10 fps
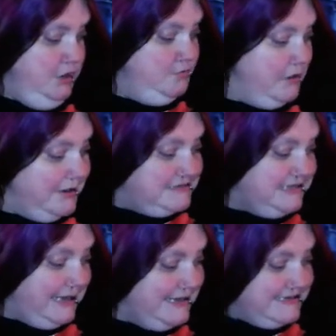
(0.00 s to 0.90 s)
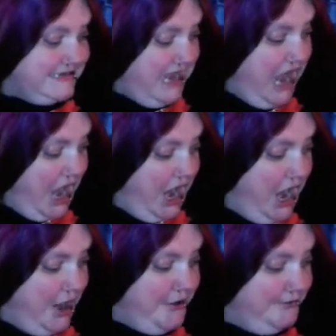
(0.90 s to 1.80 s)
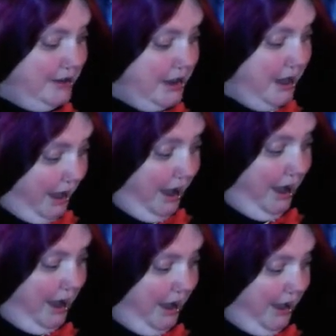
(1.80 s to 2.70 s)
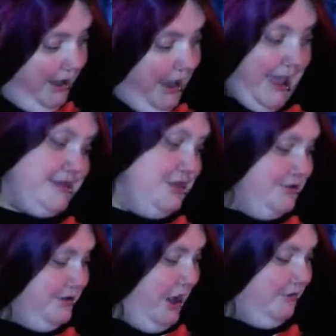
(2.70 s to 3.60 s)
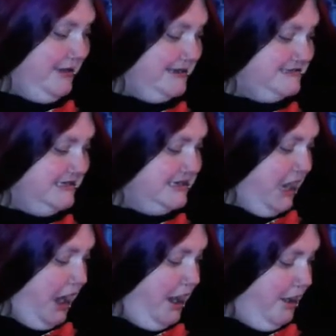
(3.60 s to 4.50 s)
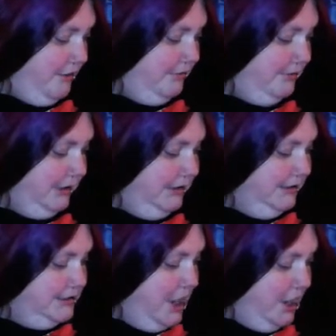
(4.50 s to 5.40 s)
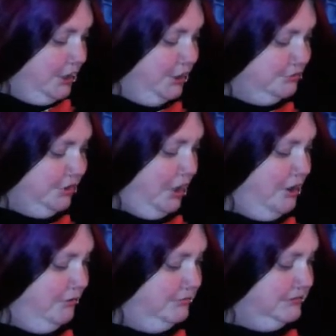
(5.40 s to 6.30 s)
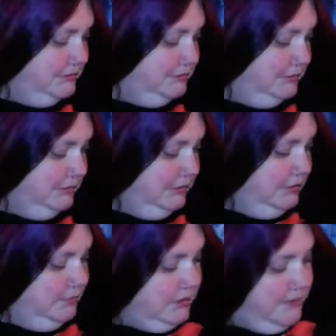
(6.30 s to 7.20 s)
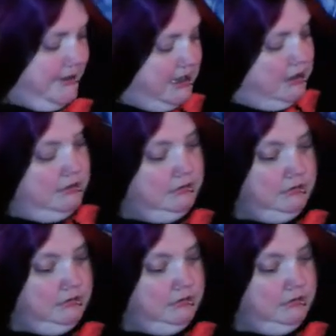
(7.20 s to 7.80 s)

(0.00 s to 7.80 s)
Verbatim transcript: we're excited to go, and you don't get to go. No, you don't. Well, come here.